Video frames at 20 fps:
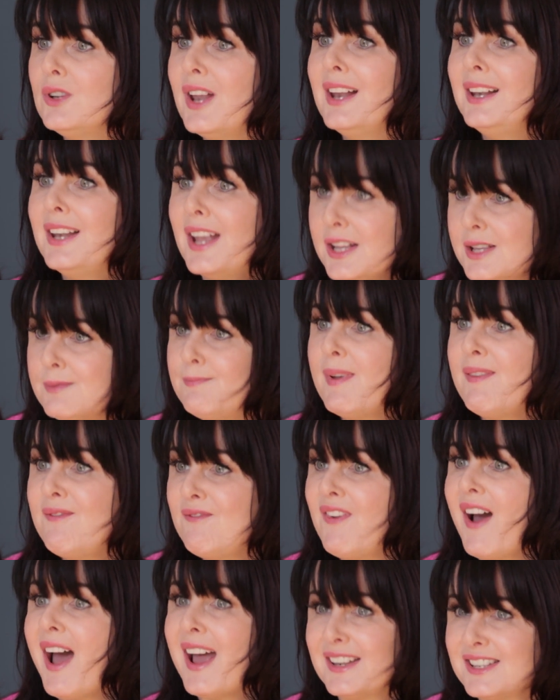let's be
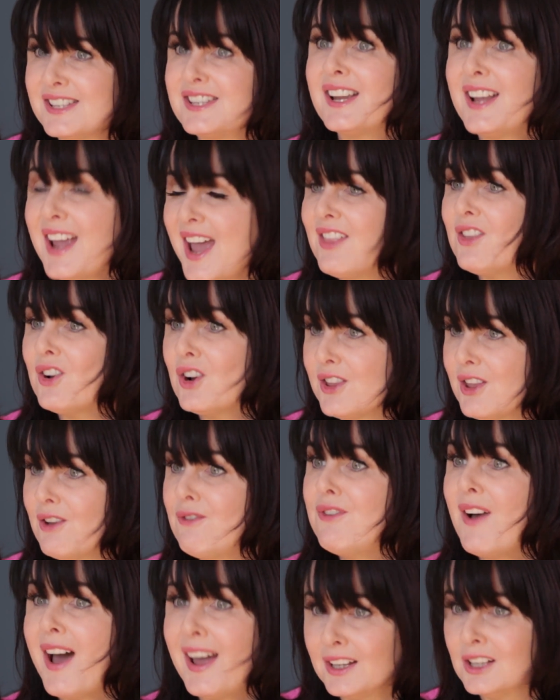fat together, the
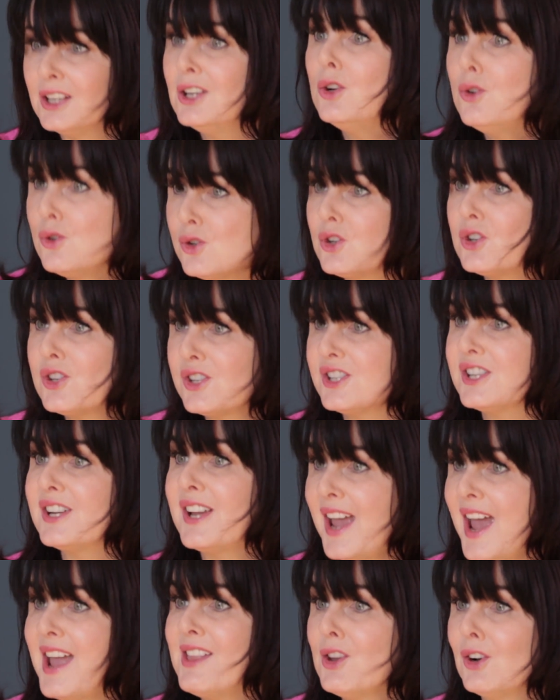fat losers
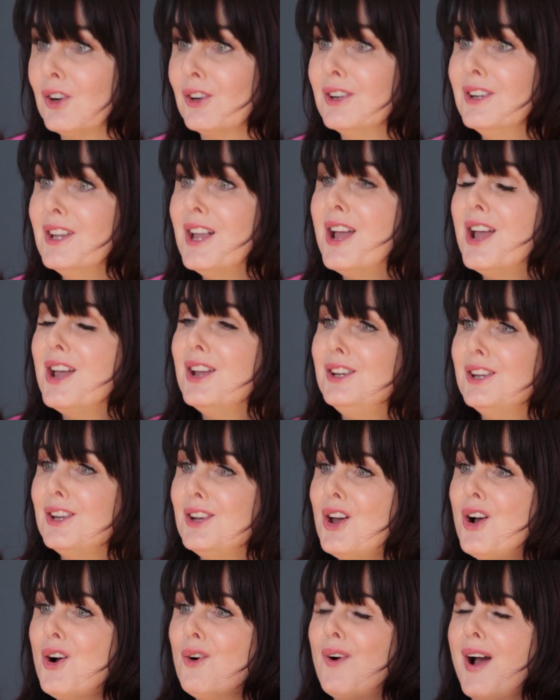together, you
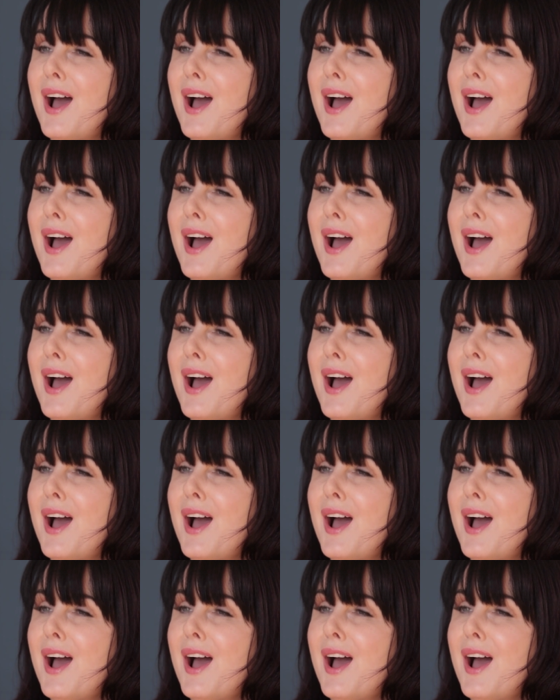know.